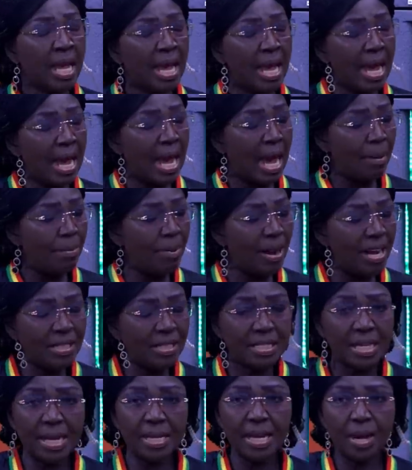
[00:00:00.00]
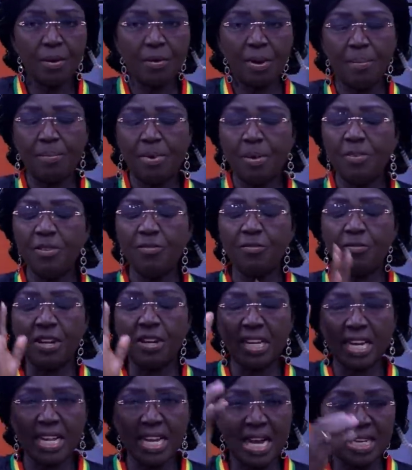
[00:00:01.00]
I rent here near a baby free
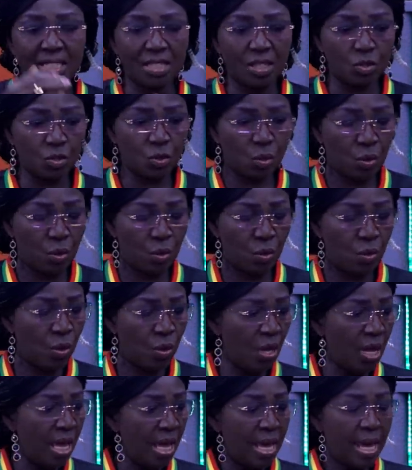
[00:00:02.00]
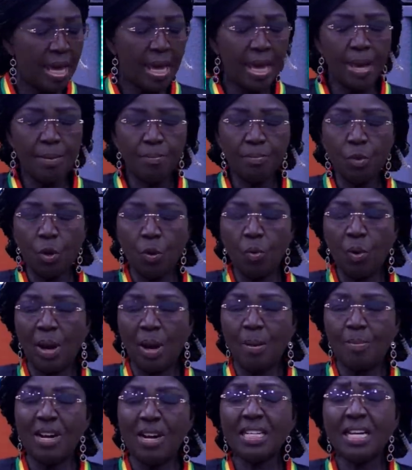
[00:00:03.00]
Kenya set on. What
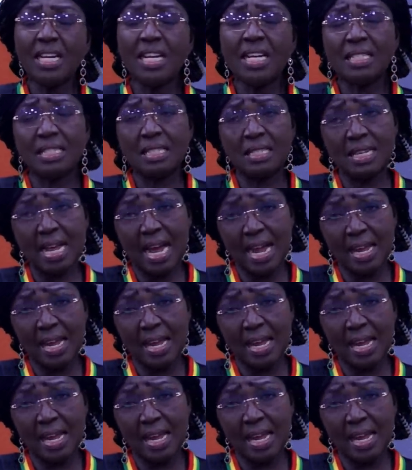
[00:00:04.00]
I rent in a sedan,